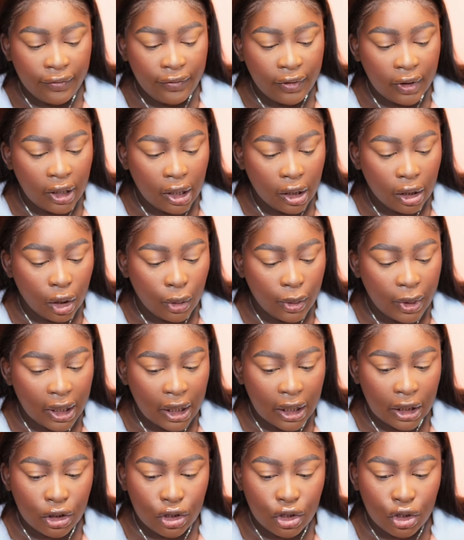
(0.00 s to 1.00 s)
feel like going
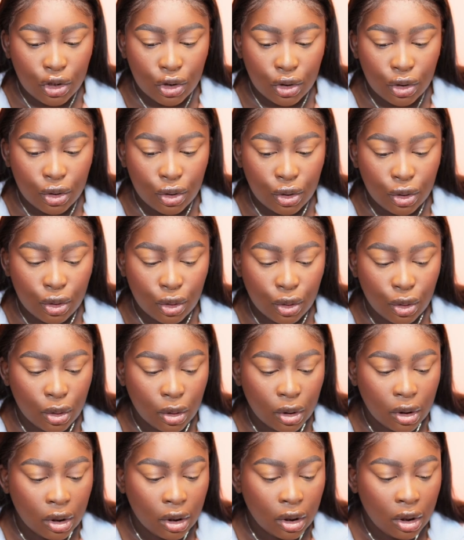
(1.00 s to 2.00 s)

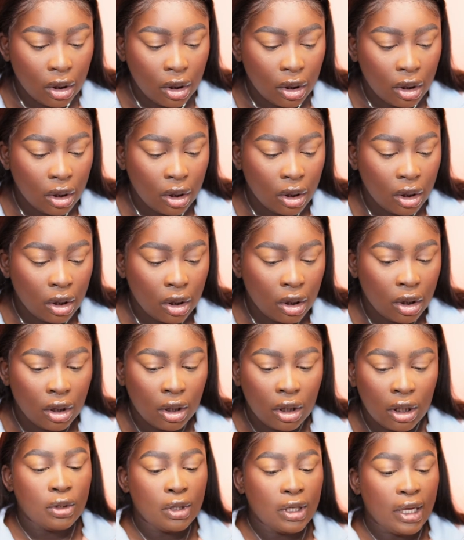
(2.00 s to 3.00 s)
into let's go
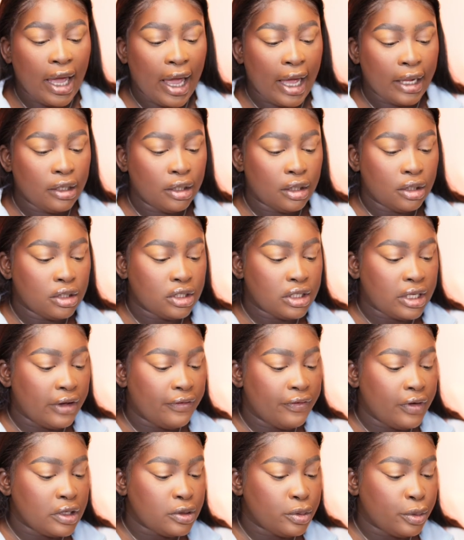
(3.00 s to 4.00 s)
into Canyon so that
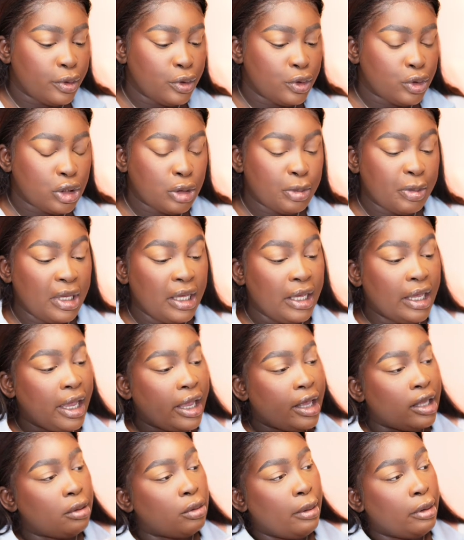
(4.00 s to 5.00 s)
first one I use was
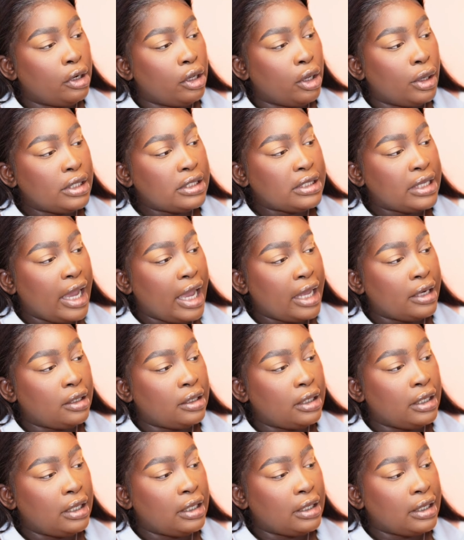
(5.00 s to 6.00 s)
Pecan I'm going to go into
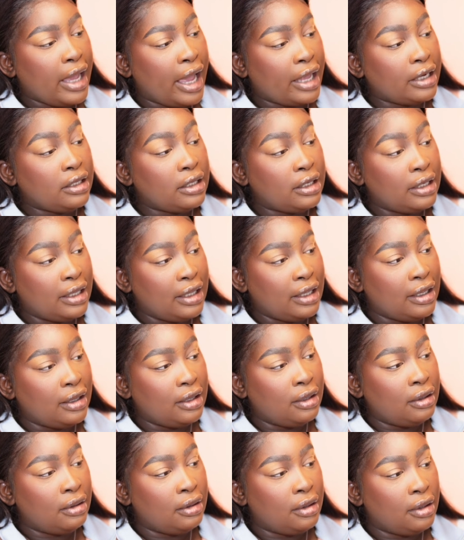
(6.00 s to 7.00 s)
Canyon, Canyon here
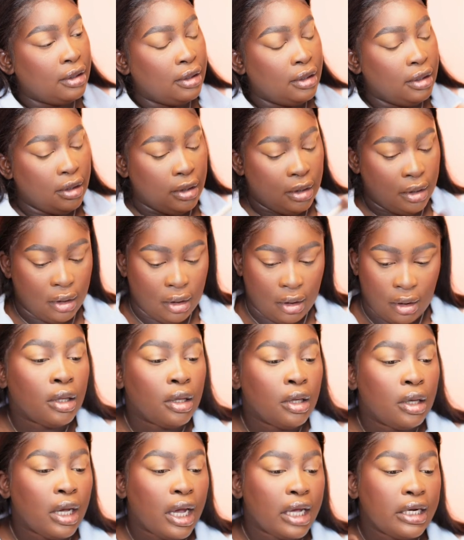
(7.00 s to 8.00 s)

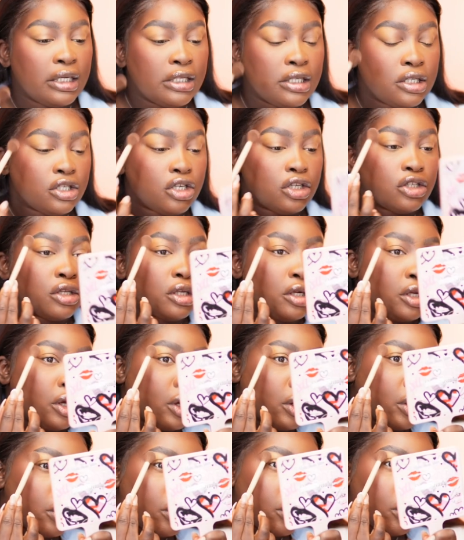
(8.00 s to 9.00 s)
and this is just going to
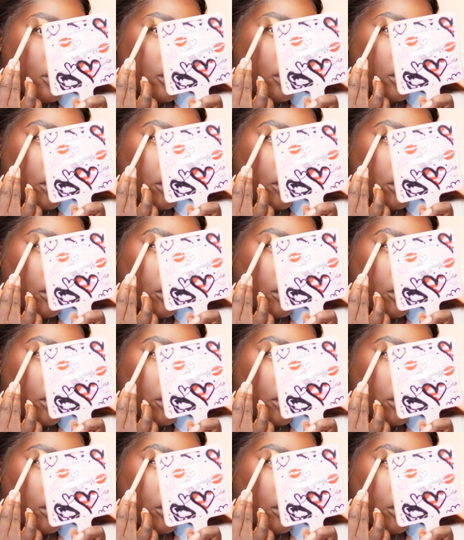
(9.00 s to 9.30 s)
go